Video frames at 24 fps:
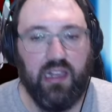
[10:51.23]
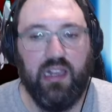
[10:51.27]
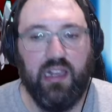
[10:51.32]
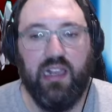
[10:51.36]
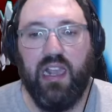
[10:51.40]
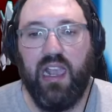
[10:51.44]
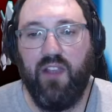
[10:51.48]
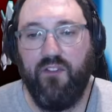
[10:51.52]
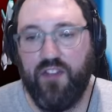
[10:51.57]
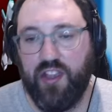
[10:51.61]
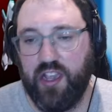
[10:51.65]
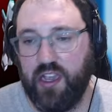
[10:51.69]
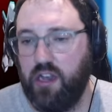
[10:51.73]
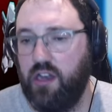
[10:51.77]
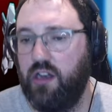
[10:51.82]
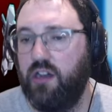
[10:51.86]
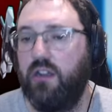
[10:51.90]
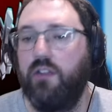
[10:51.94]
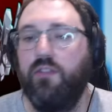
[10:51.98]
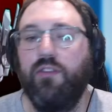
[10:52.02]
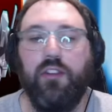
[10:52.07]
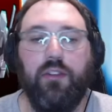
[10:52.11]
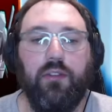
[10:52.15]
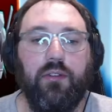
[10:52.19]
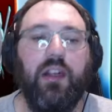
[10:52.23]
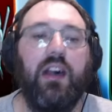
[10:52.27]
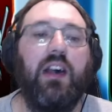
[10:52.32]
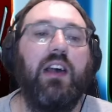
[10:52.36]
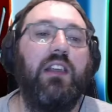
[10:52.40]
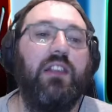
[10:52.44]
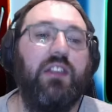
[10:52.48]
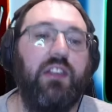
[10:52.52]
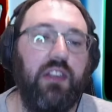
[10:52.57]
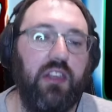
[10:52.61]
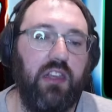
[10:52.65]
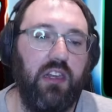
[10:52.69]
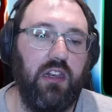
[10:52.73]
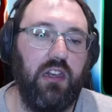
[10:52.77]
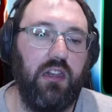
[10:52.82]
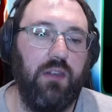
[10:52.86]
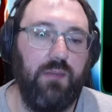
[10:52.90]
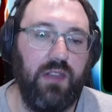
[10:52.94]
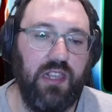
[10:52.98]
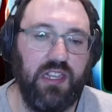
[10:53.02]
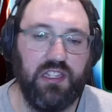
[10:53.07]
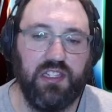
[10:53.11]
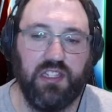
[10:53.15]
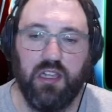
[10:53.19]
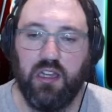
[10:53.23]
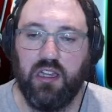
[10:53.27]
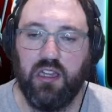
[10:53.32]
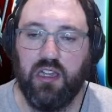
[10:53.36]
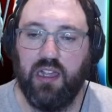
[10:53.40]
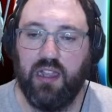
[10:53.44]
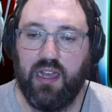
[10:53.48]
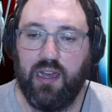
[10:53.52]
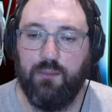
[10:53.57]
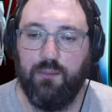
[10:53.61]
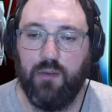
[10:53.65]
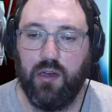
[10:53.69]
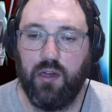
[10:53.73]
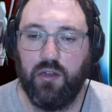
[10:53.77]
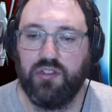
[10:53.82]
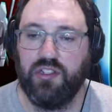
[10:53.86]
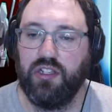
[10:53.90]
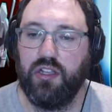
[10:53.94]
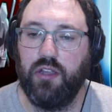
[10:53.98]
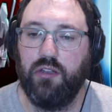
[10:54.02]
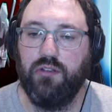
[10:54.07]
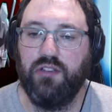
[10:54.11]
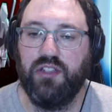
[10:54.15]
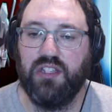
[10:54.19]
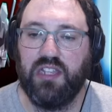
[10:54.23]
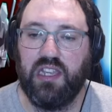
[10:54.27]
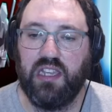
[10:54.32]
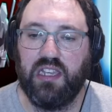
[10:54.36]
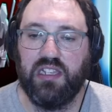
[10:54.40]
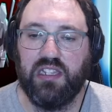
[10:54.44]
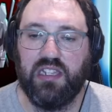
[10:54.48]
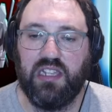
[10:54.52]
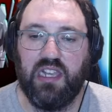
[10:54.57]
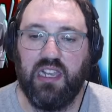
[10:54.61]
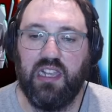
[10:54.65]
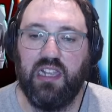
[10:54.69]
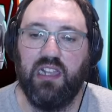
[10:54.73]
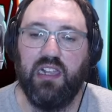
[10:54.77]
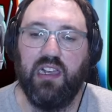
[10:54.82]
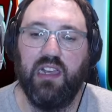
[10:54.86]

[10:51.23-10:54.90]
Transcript: If you can't do that, you're going to be stuck at that milestone 16,